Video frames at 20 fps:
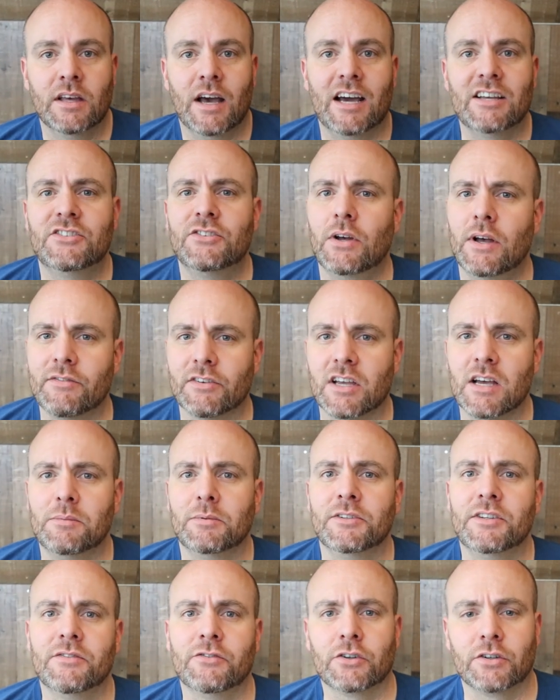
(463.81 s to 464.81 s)
I still have a
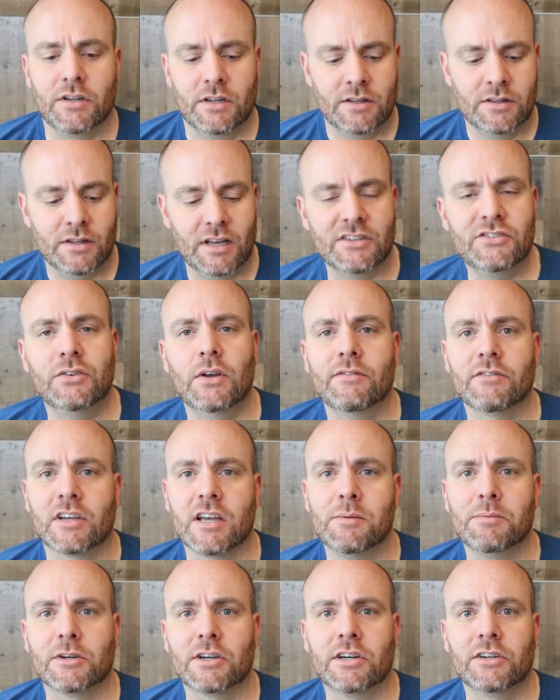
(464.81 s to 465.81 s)
couple different, I still have a
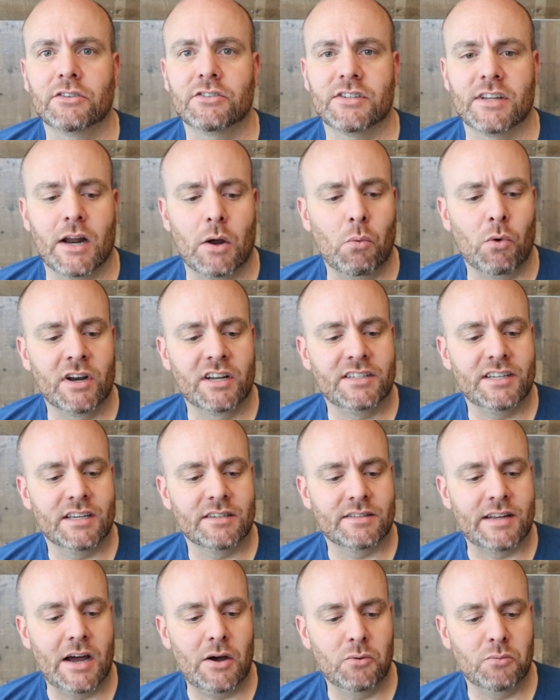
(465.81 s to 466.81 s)
couple colors that I want to
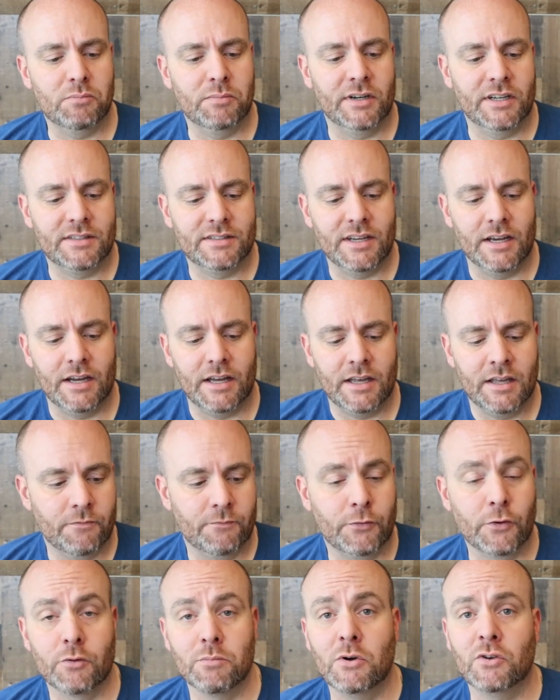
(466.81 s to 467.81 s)
test out, but uh,
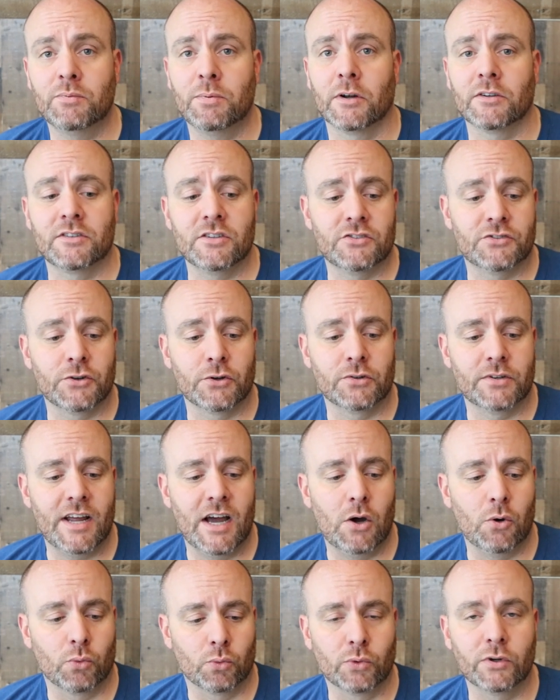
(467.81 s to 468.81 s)
for the most part, these turned
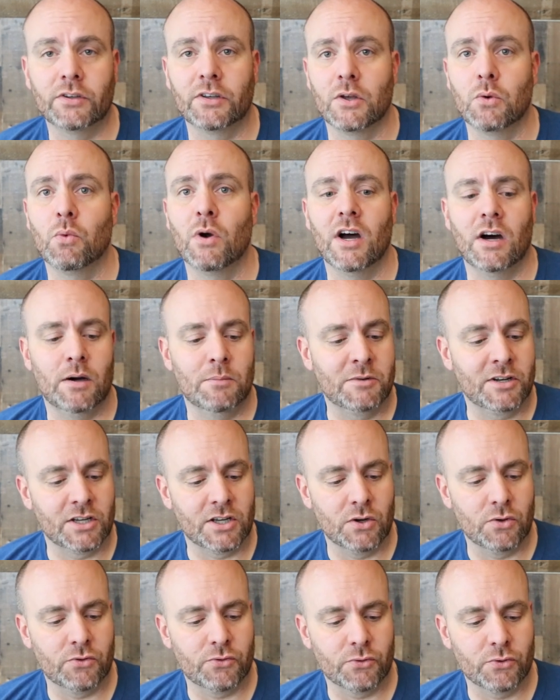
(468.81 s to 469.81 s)
out really well. I'm going to
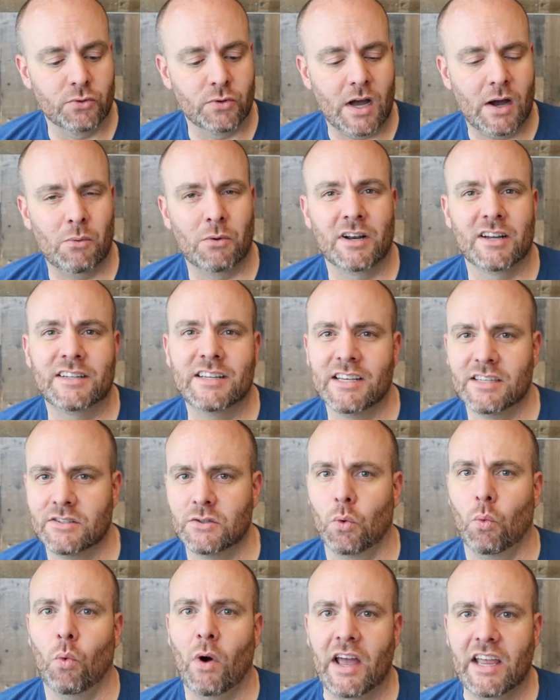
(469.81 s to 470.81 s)
go through, I want to test
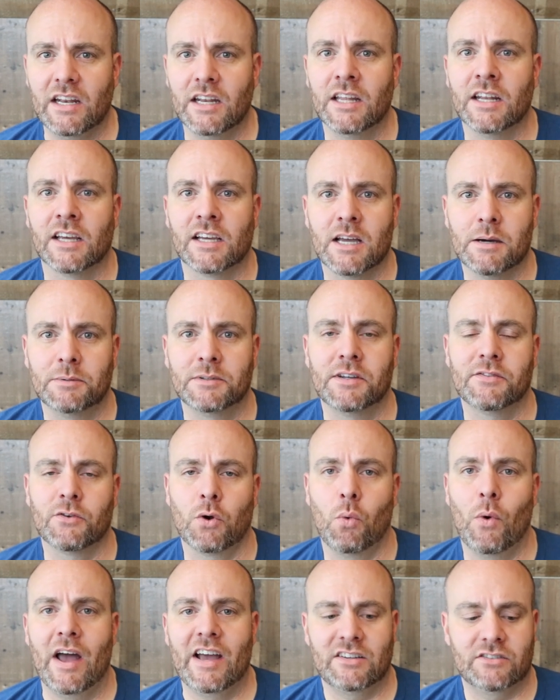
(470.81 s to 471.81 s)
the white in a couple
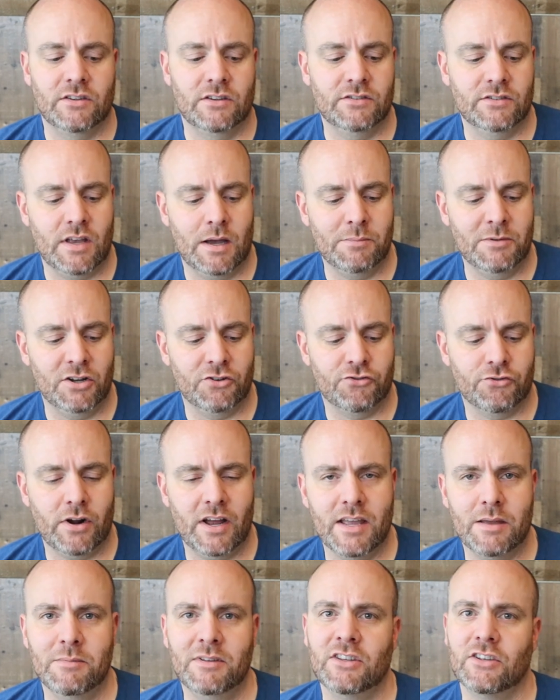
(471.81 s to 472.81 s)
different waxes. I'm going to
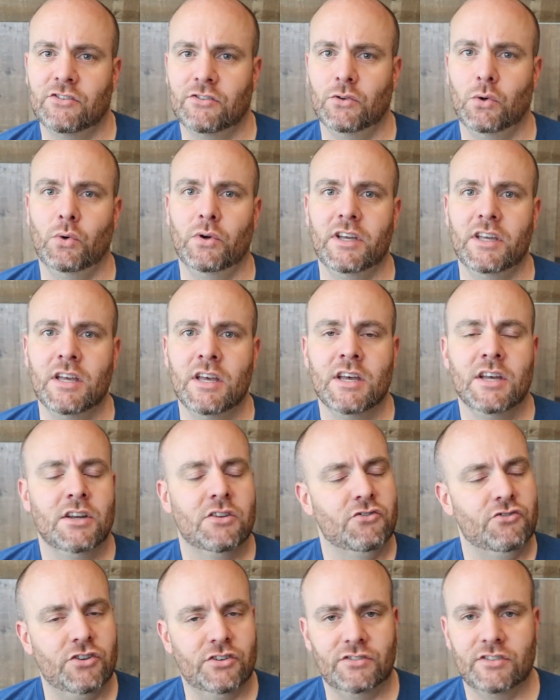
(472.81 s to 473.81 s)
try them in the soy
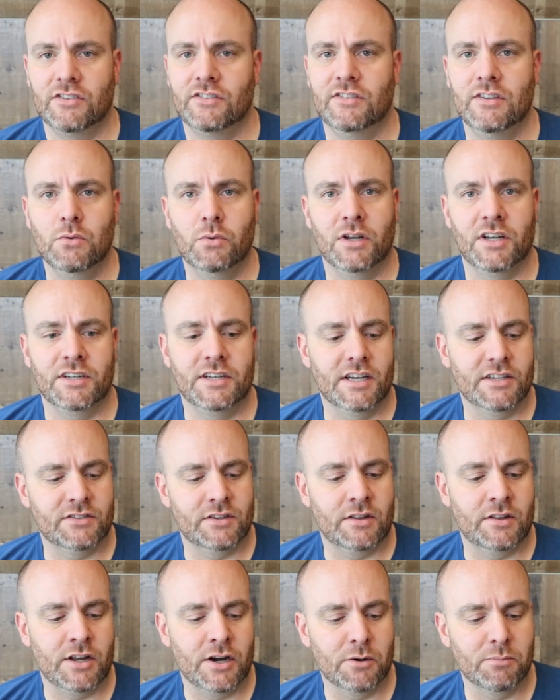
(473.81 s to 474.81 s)
just to see what it does
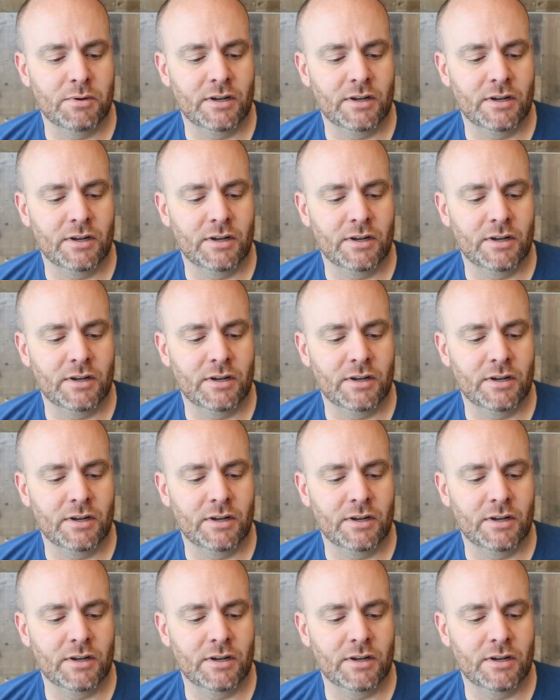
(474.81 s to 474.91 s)
in there.